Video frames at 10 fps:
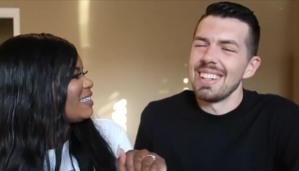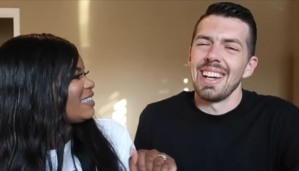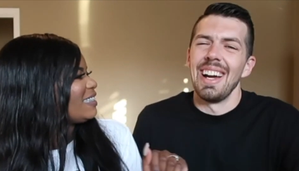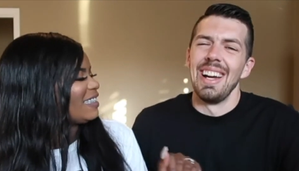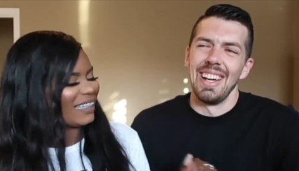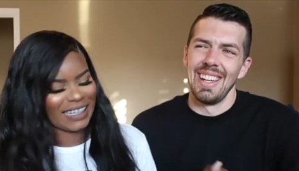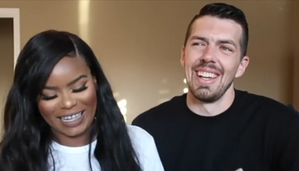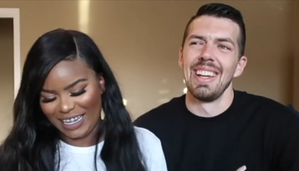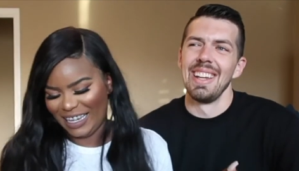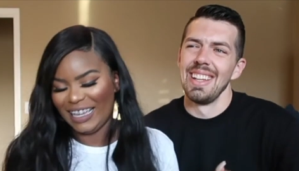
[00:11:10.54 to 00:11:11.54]

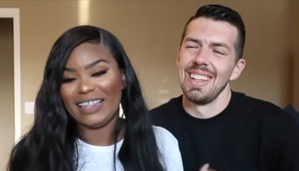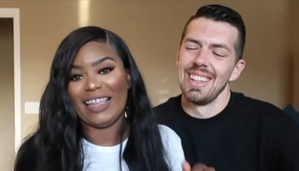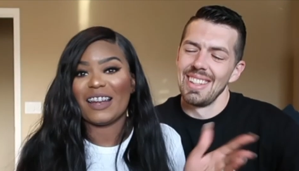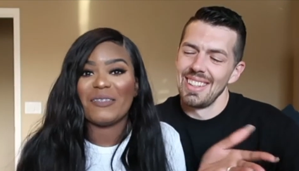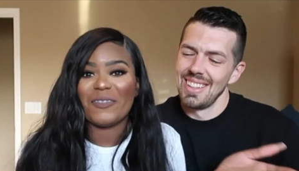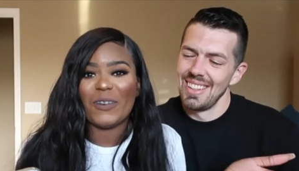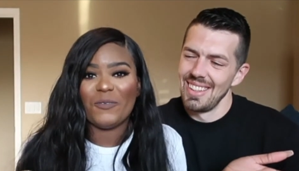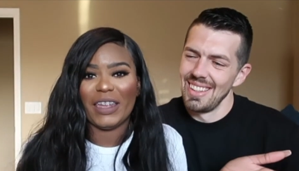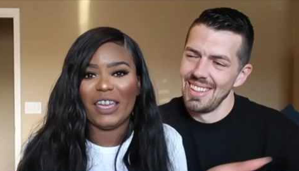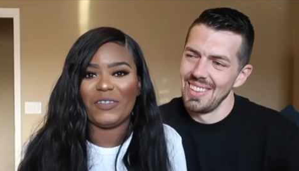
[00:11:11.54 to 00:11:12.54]
Speaker 1: okay. That'll be a
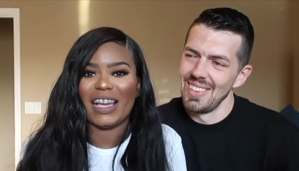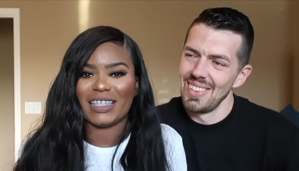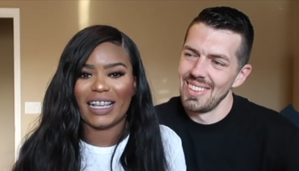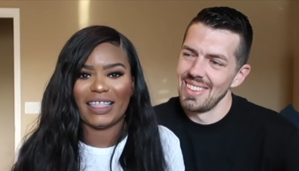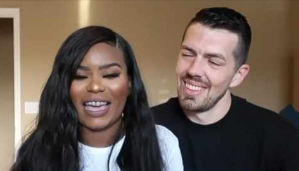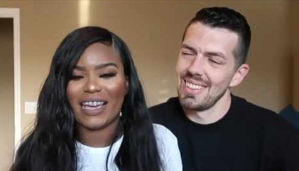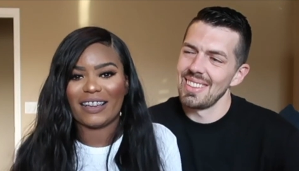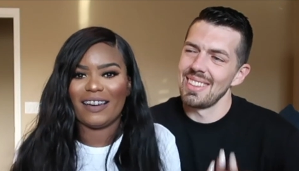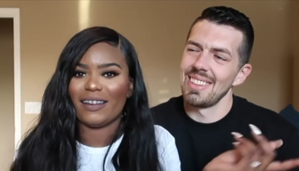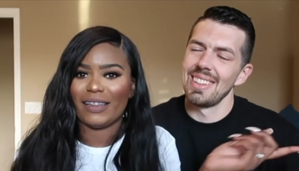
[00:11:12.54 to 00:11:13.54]
fun video. If you guys like that,
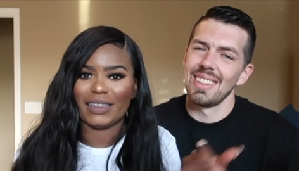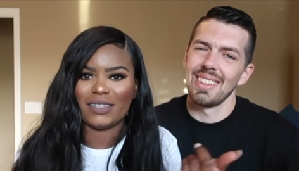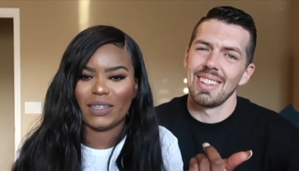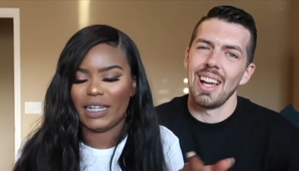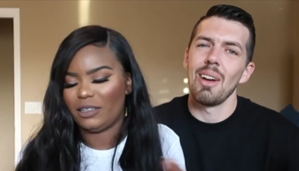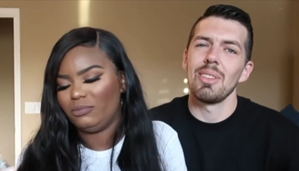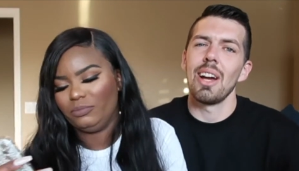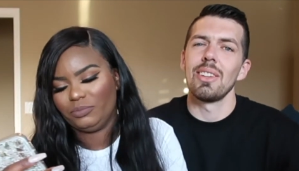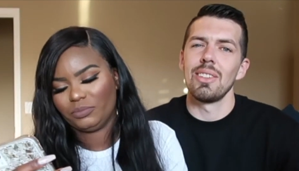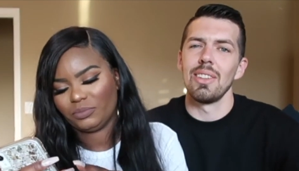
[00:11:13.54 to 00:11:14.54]
go ahead and like this video. I'm
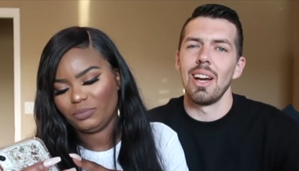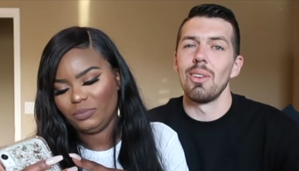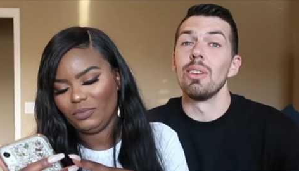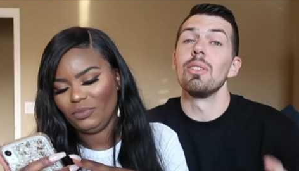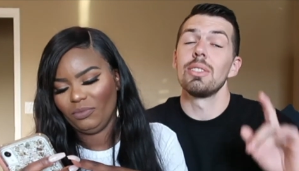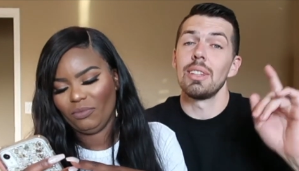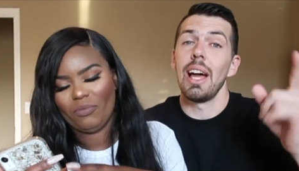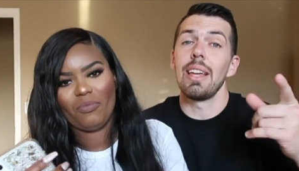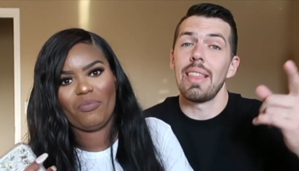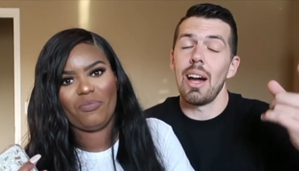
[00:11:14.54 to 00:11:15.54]
Speaker 2: down to do that one.
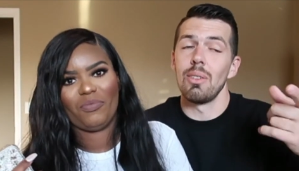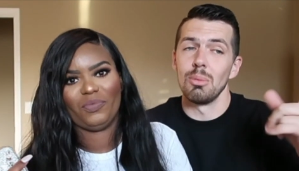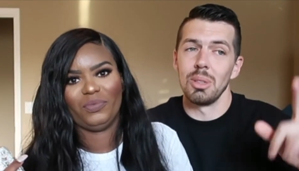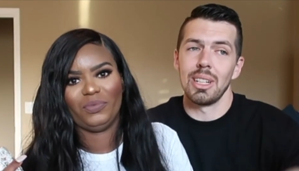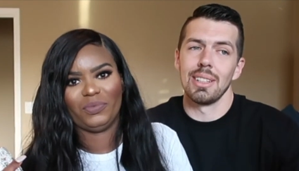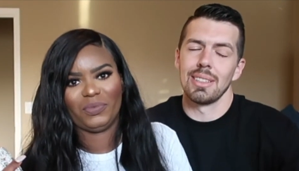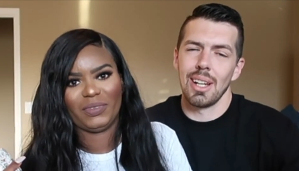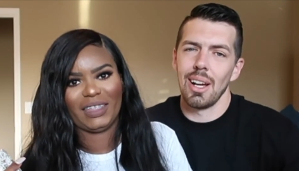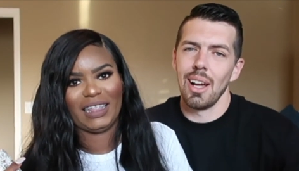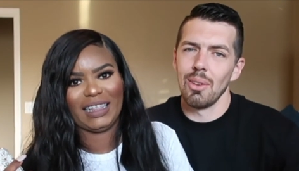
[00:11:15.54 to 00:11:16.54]
Like that one because
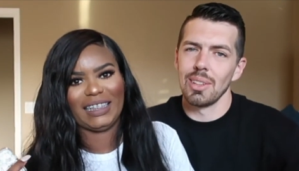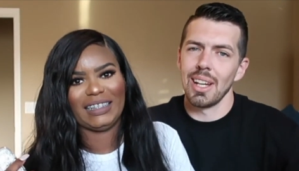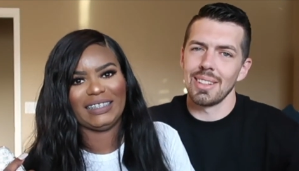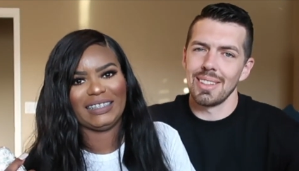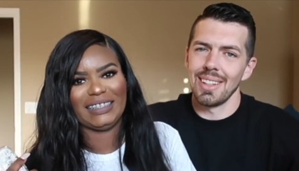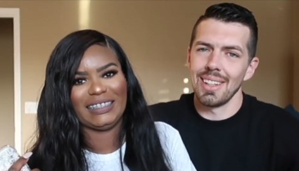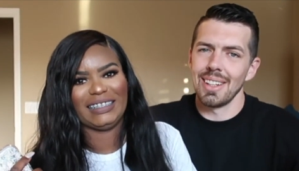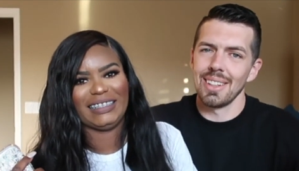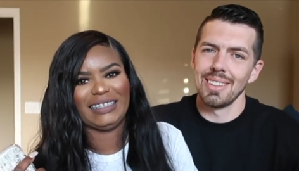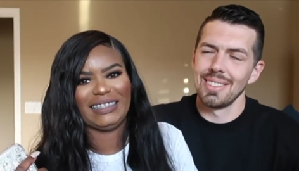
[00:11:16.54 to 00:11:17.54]
I, I would like to.
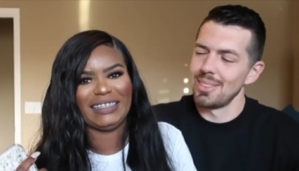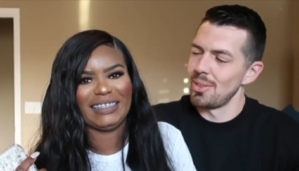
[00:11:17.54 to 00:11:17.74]
Uh,